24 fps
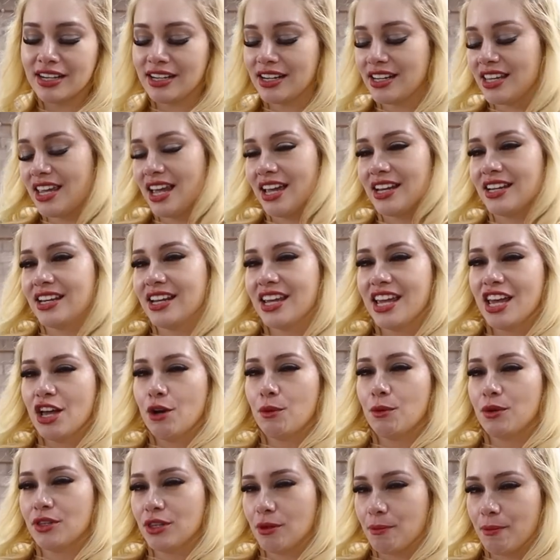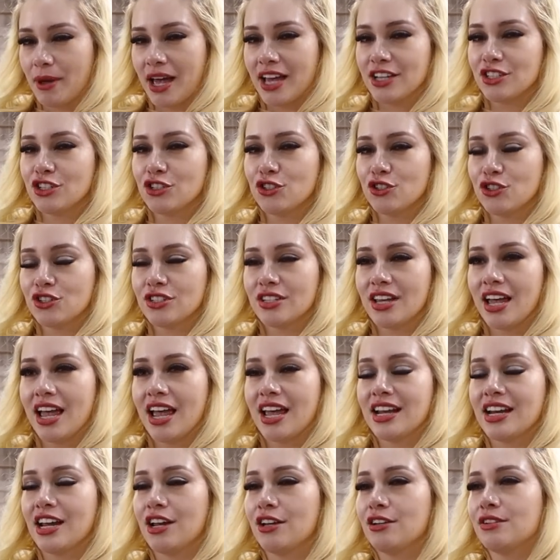And again, with the passenger
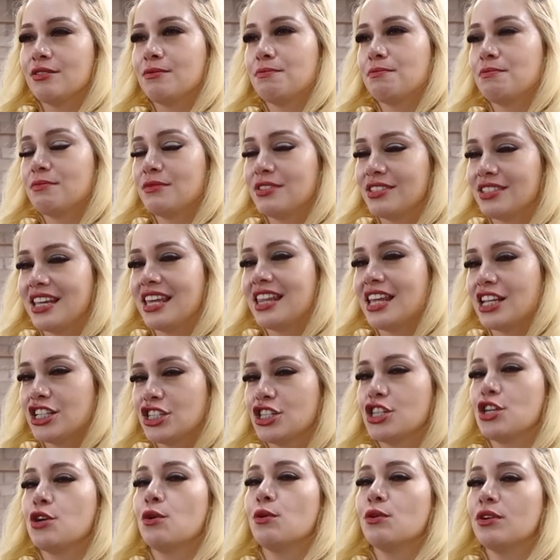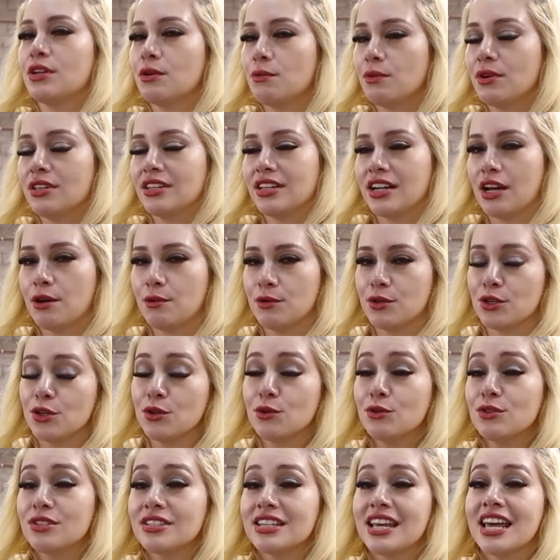side, I'd say that's the only one that I would
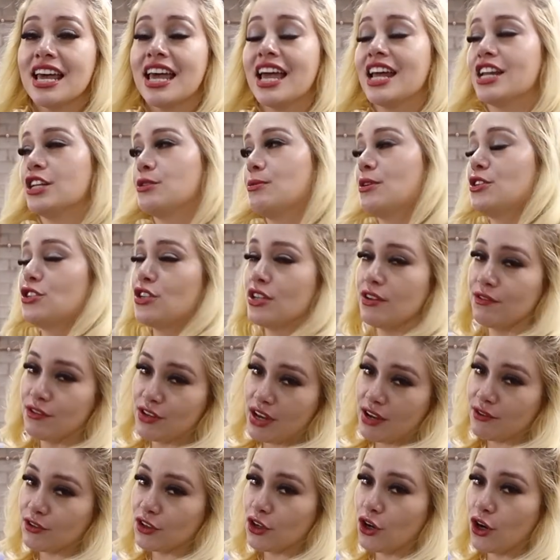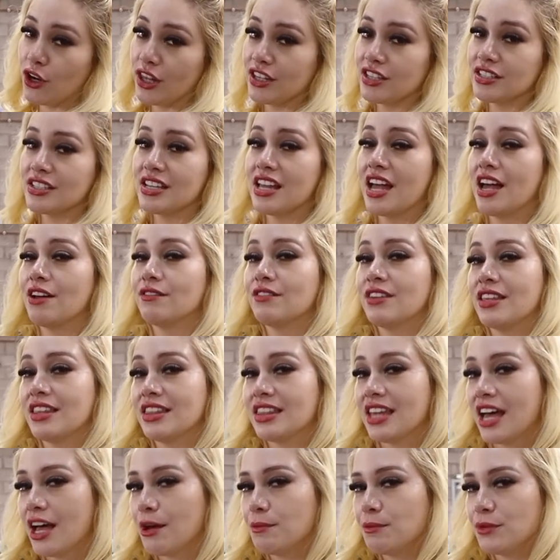use, and especially if you have a car that doesn't
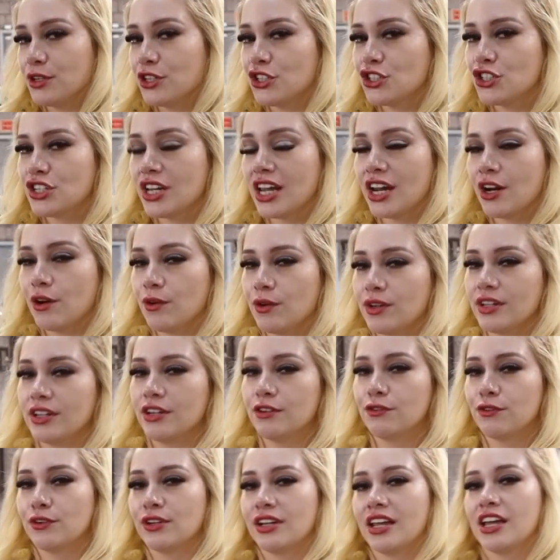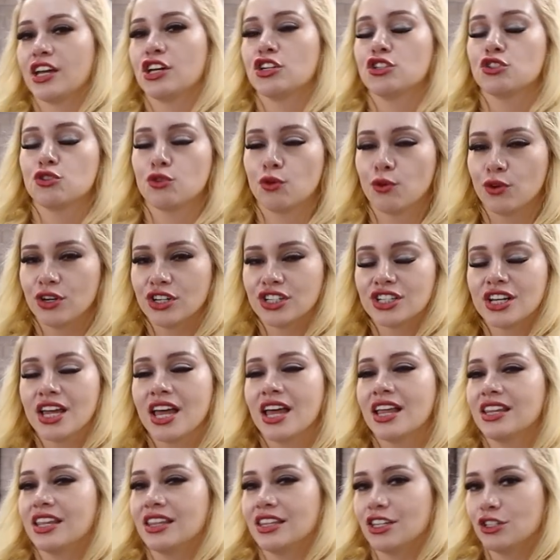have that much area for like storage,
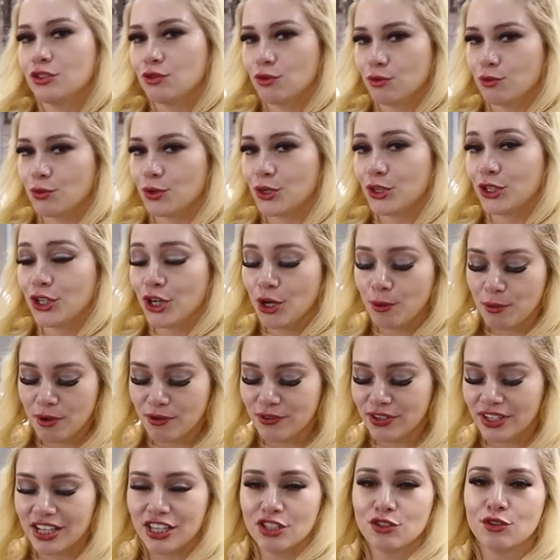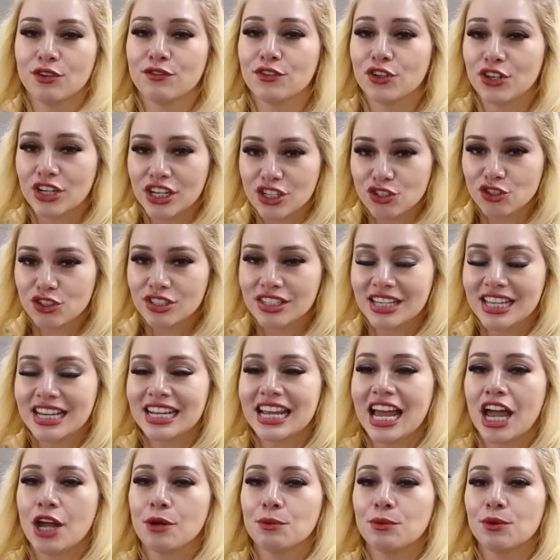then this would work perfectly. So if you're
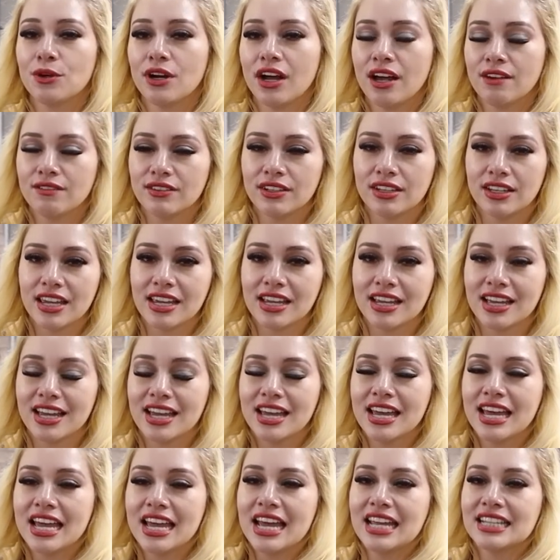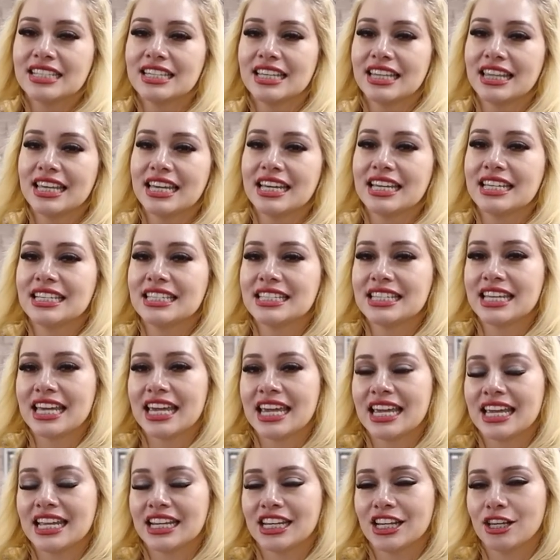interested, I will have a link to this
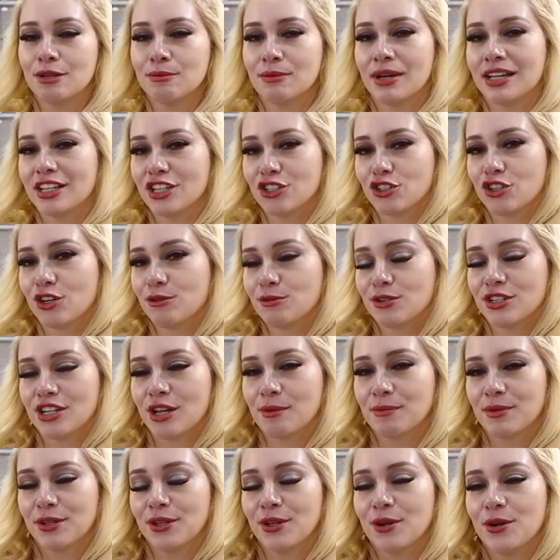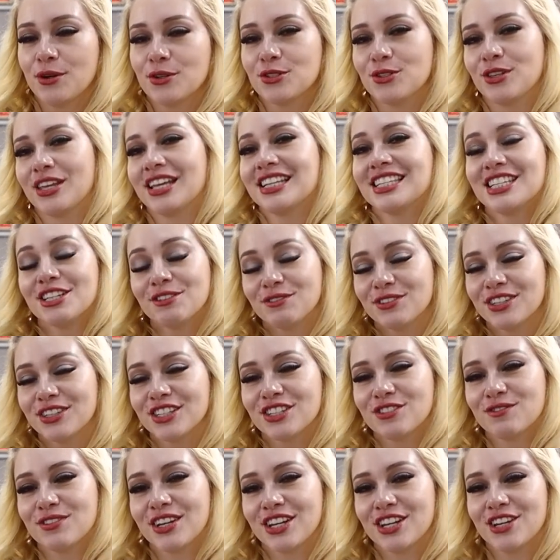in my description down below. So that's it for
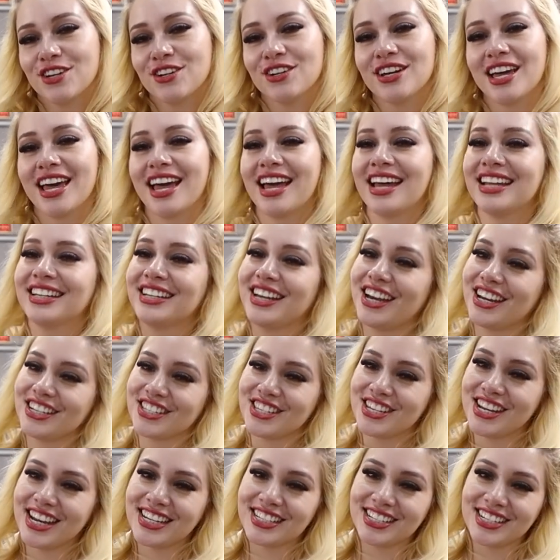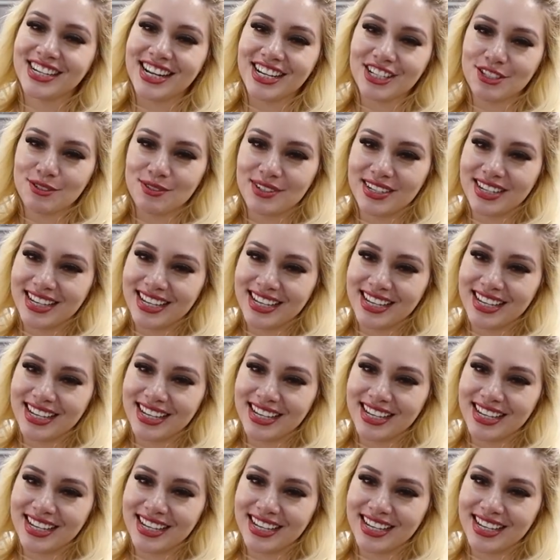this video, and I'll see you guys in the next one.